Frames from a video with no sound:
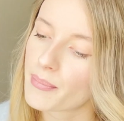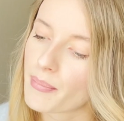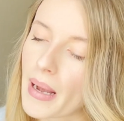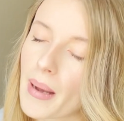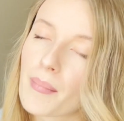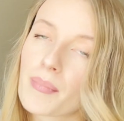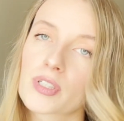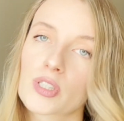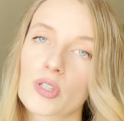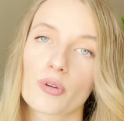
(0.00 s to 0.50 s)
a
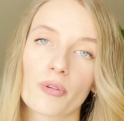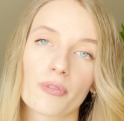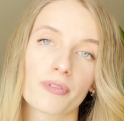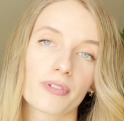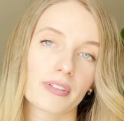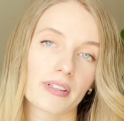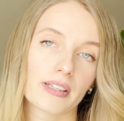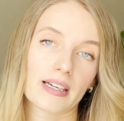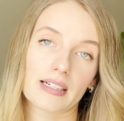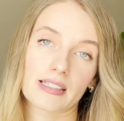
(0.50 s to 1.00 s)
member of
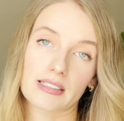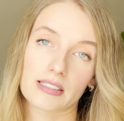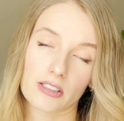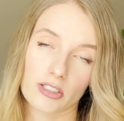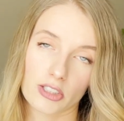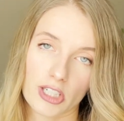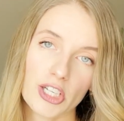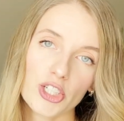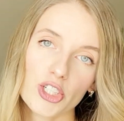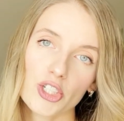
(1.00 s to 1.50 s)
the
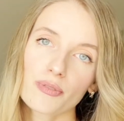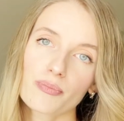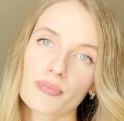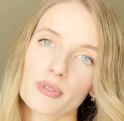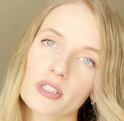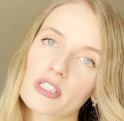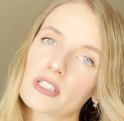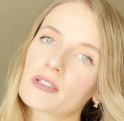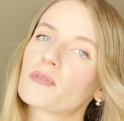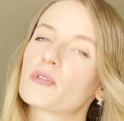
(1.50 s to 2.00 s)
acceleration
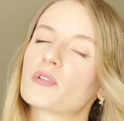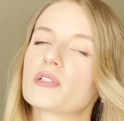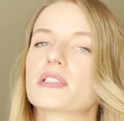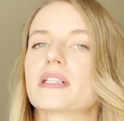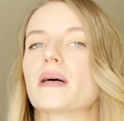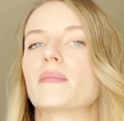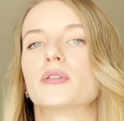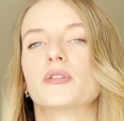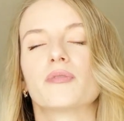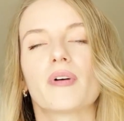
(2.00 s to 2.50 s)
program, for
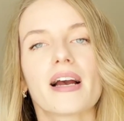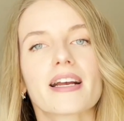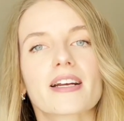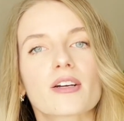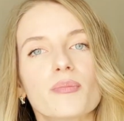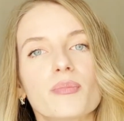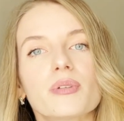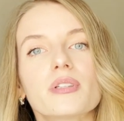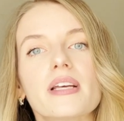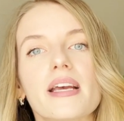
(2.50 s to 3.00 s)
example, Y
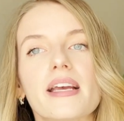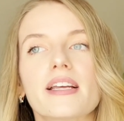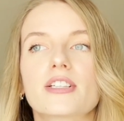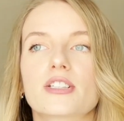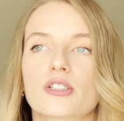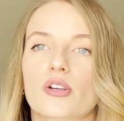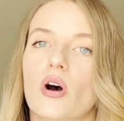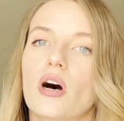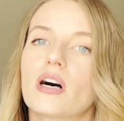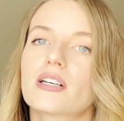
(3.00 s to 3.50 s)

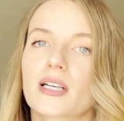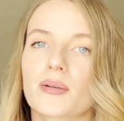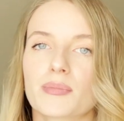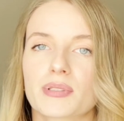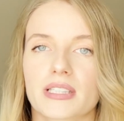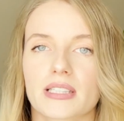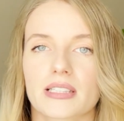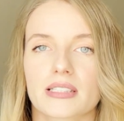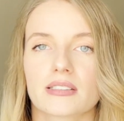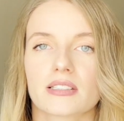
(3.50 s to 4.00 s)
Combinator,
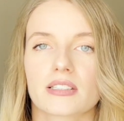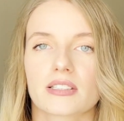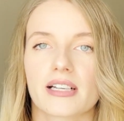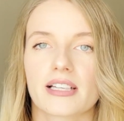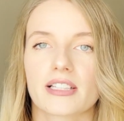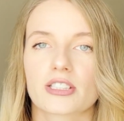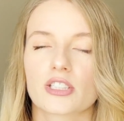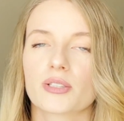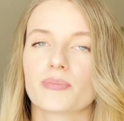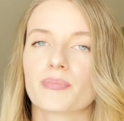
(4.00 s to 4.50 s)
Alchemist
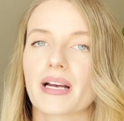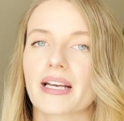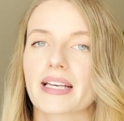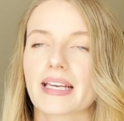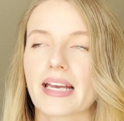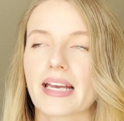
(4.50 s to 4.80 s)
Accelerator in my